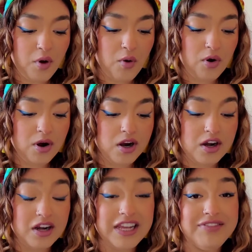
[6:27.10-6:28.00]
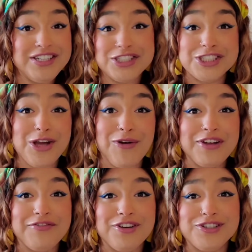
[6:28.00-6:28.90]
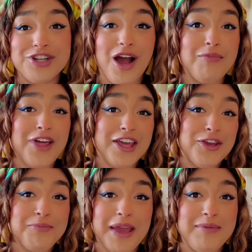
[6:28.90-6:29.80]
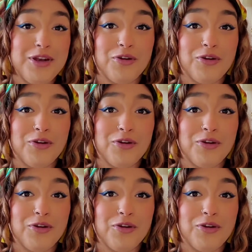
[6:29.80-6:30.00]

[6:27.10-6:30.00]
or even just going for a job that you maybe